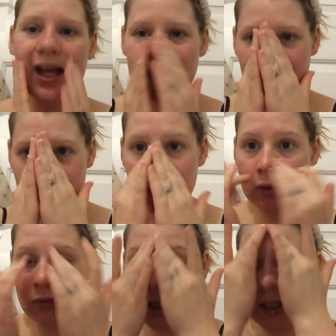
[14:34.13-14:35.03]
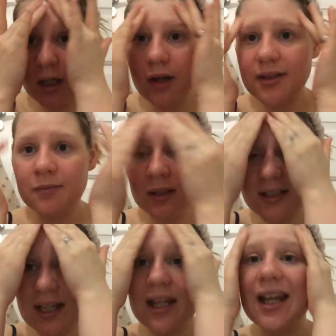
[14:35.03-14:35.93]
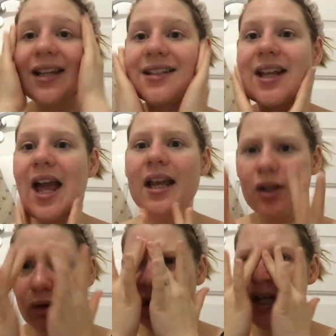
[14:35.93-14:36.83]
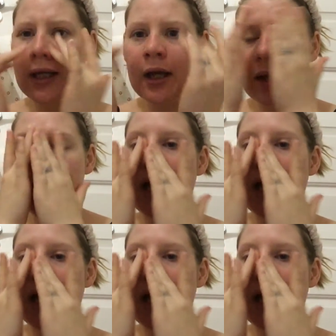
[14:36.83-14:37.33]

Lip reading: and I've not really noticed my skin gets any oilier.